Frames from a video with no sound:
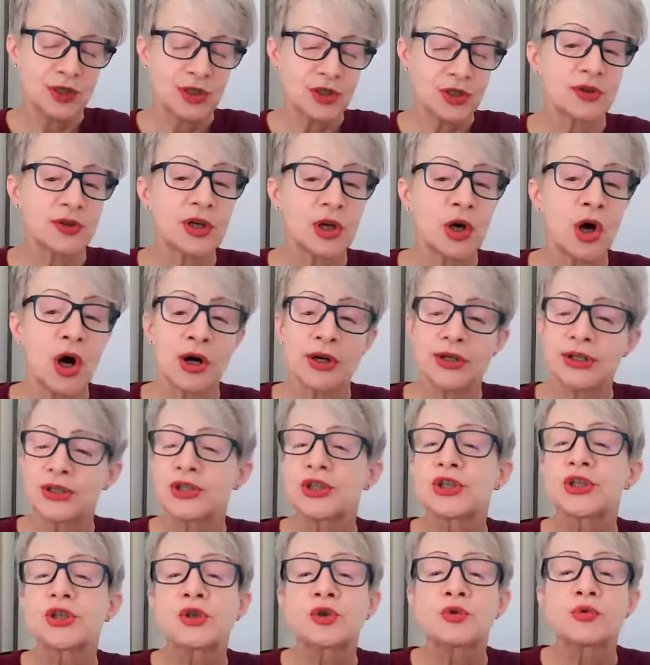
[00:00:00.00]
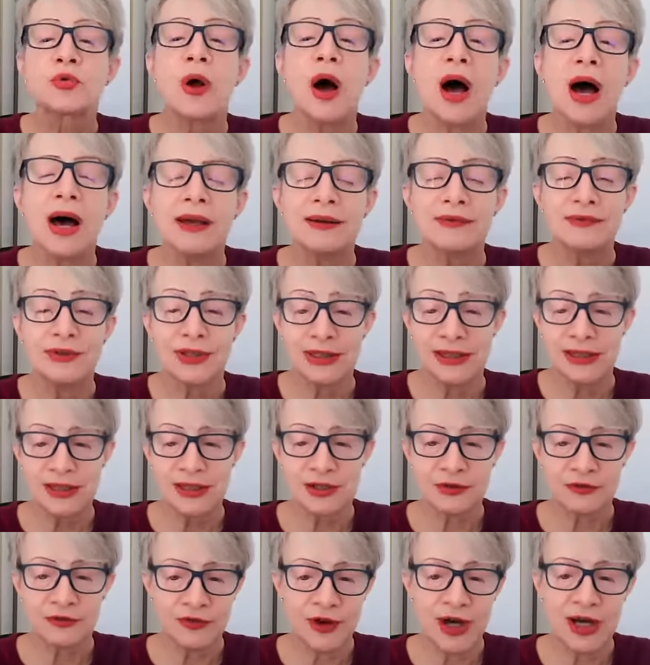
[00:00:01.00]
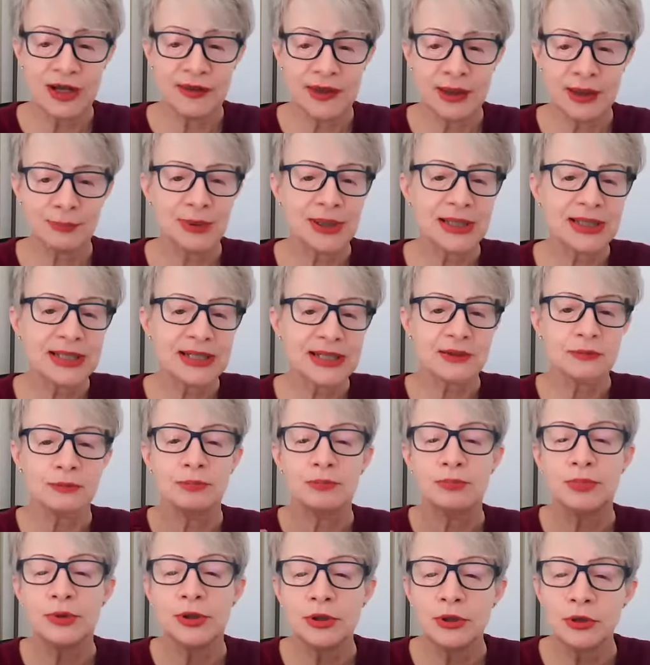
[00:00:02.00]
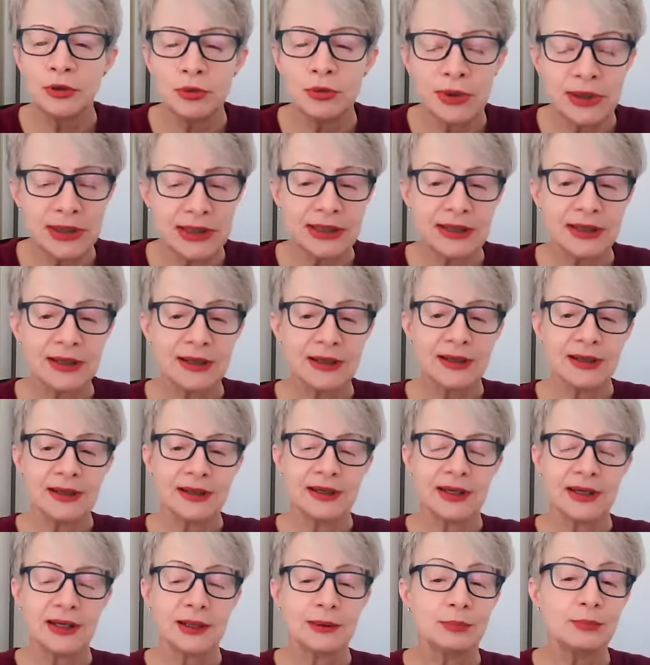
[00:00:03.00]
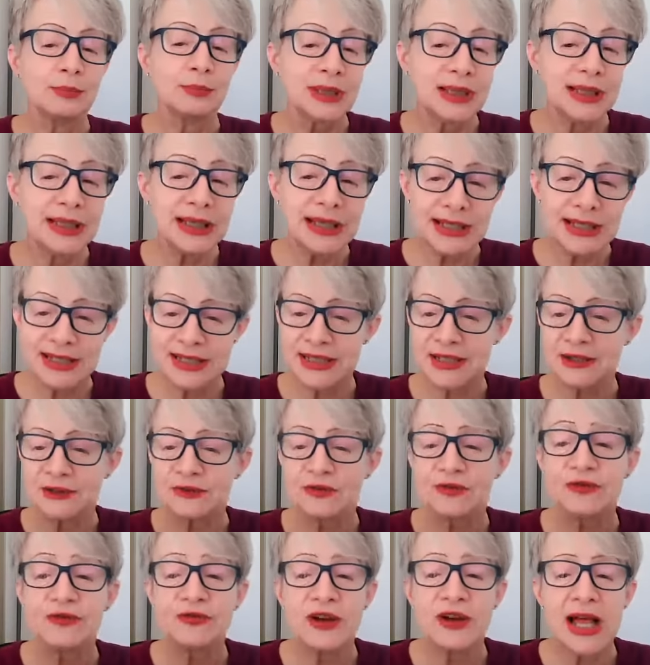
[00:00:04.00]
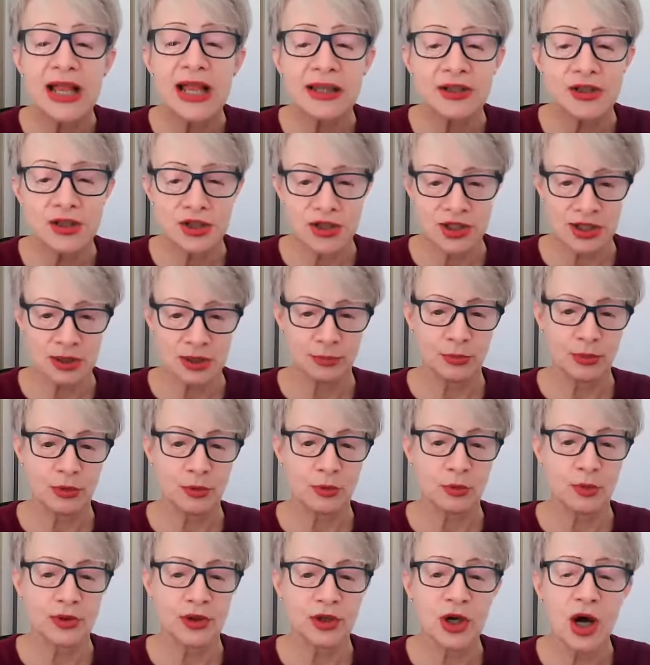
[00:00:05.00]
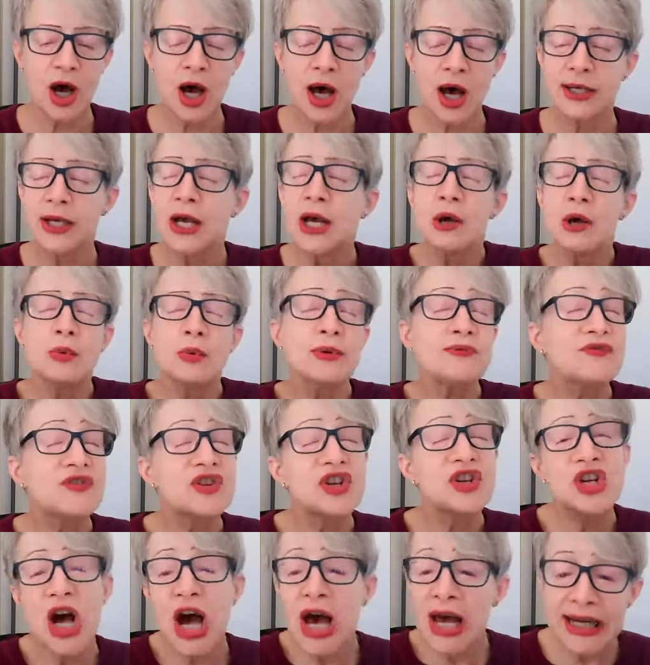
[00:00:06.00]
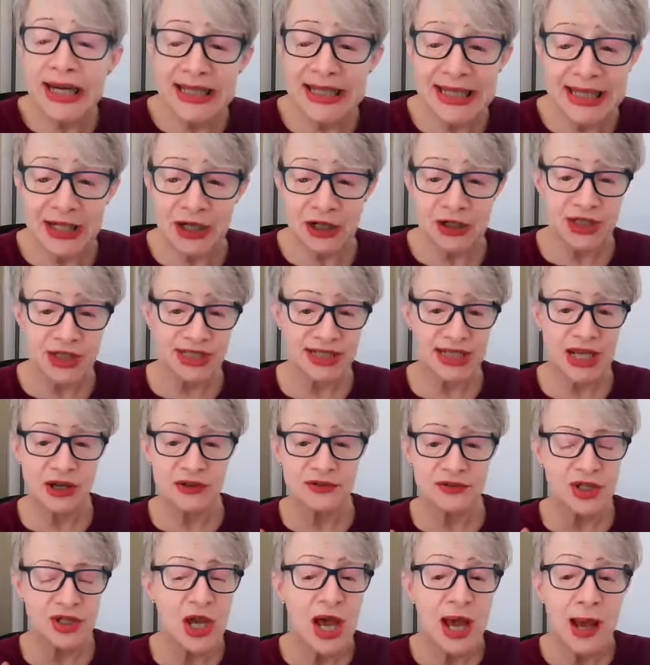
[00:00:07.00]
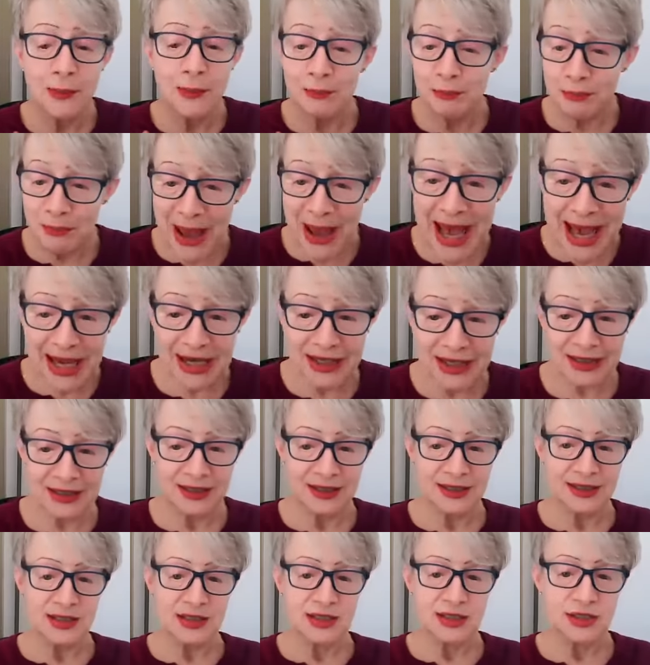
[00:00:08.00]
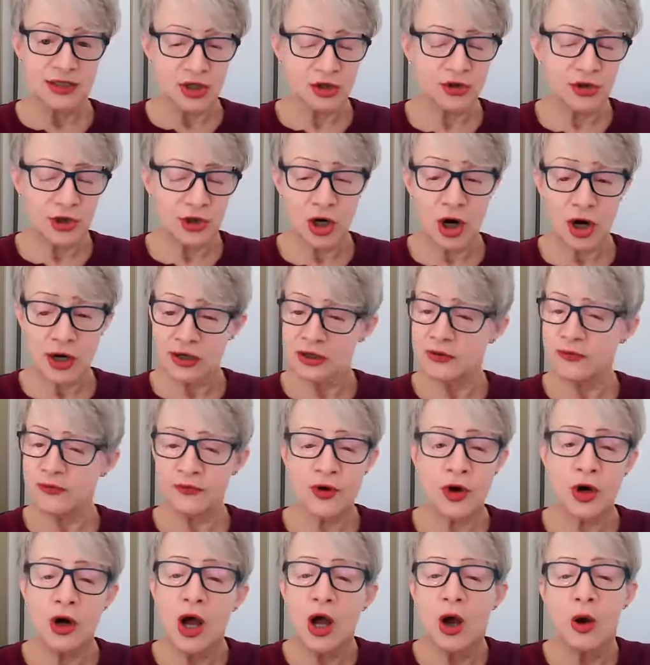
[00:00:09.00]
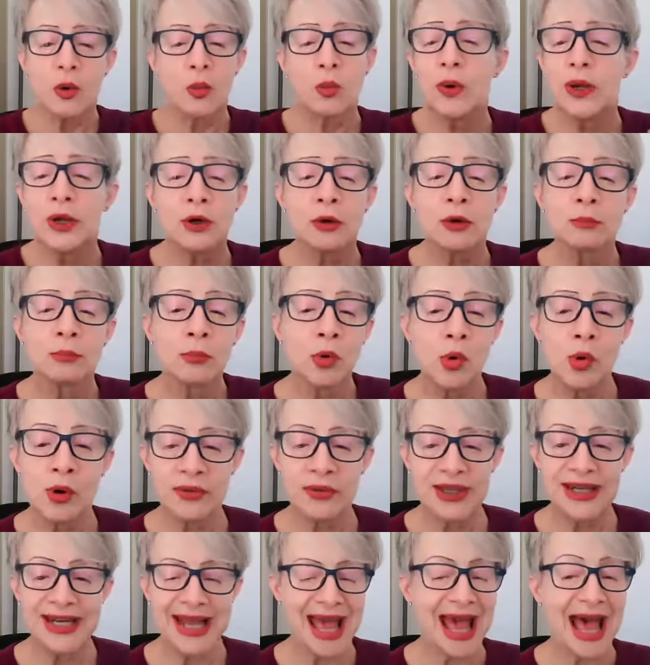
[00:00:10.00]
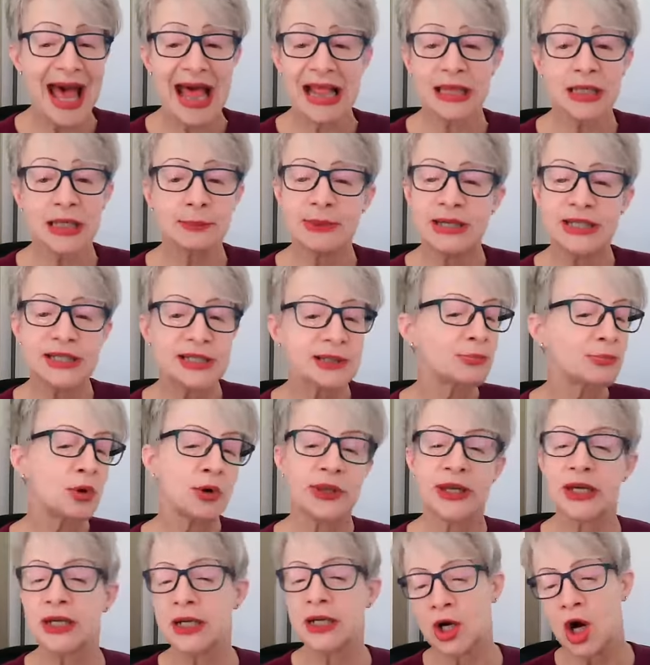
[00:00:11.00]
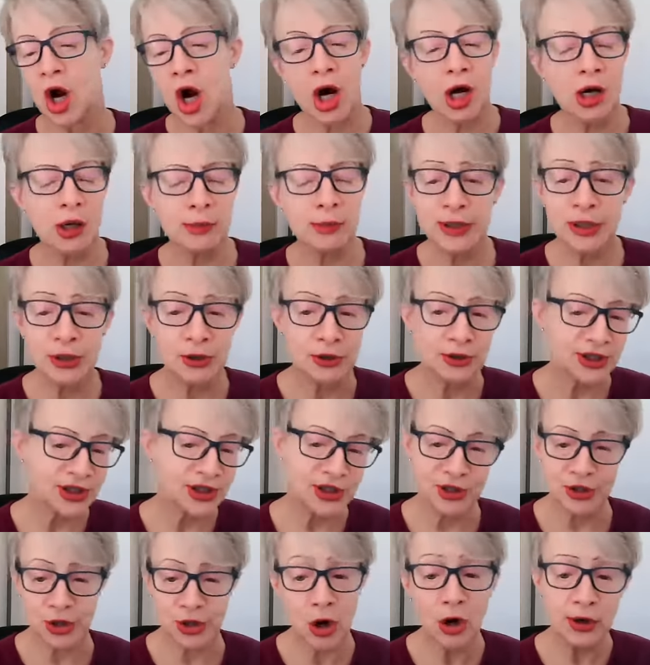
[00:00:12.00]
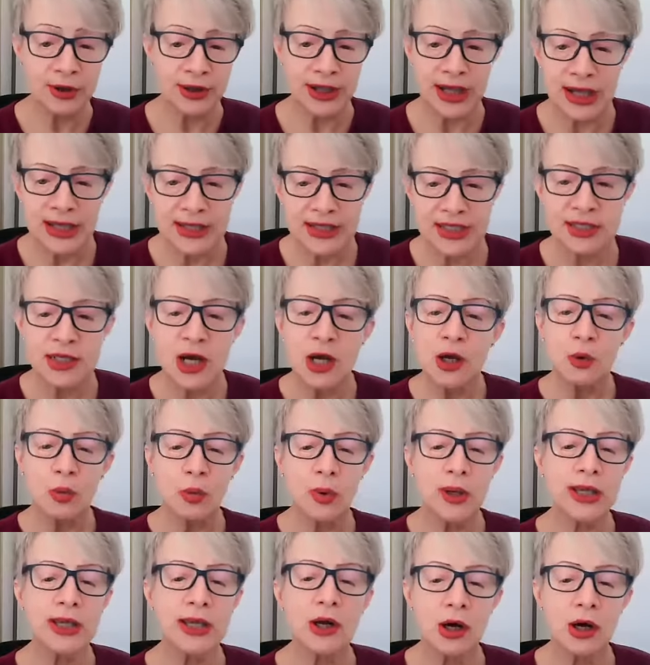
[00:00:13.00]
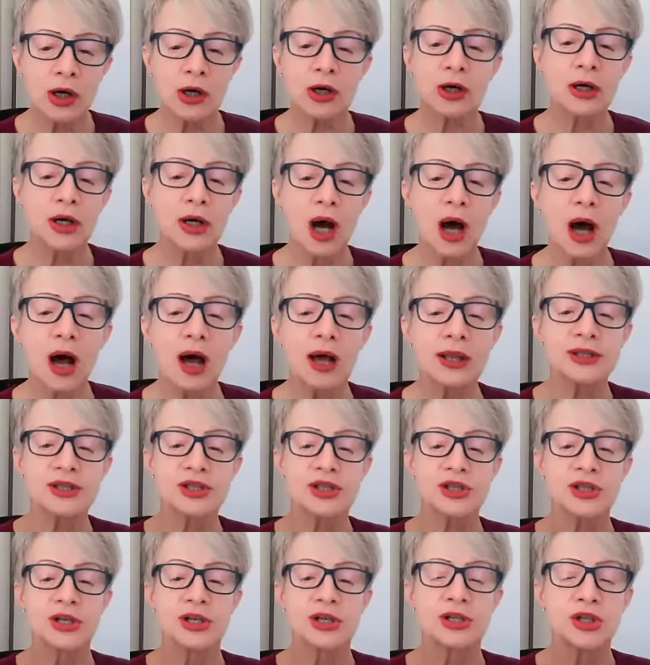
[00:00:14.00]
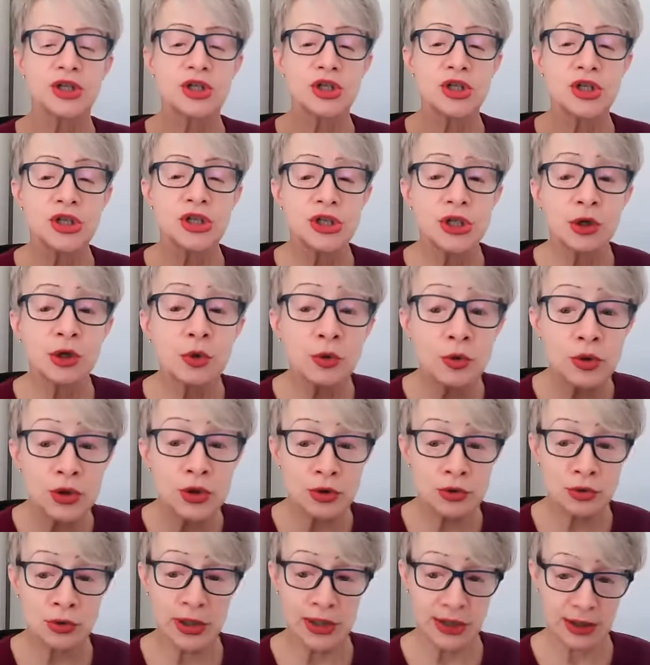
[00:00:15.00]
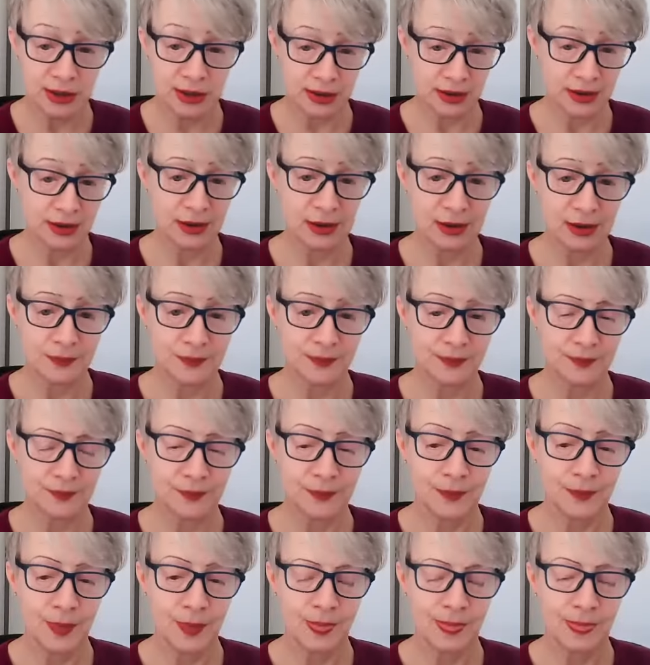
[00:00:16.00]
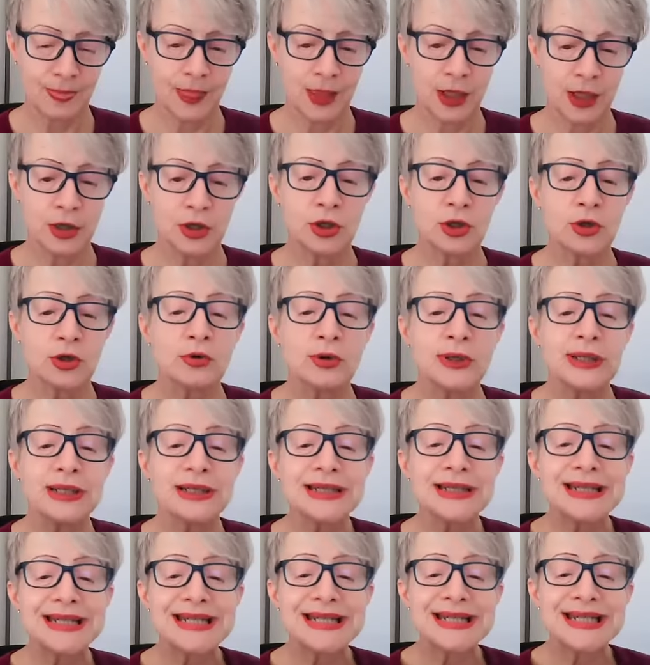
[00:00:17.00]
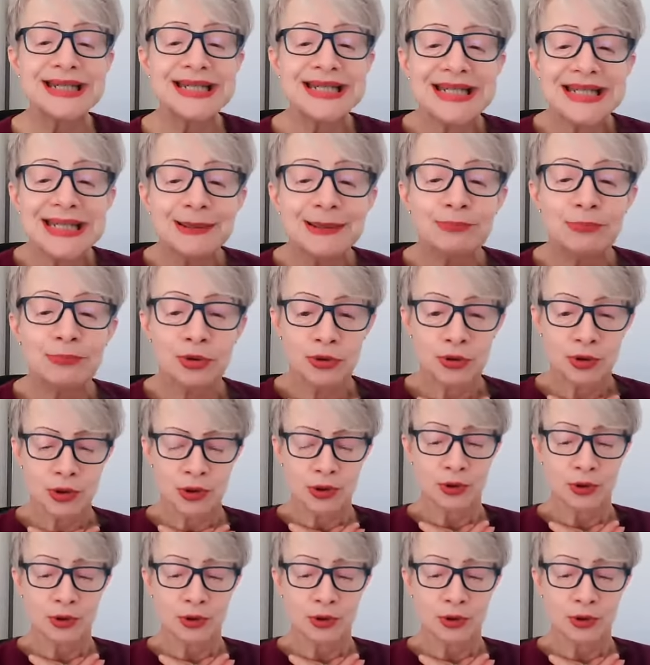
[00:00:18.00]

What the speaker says: to the garden, striving to find that place of beauty and peace and fellowship with God. We've got to get ourselves back to the garden, for we are more than elements, more than carbon or stardust. We are God's children, yearning deep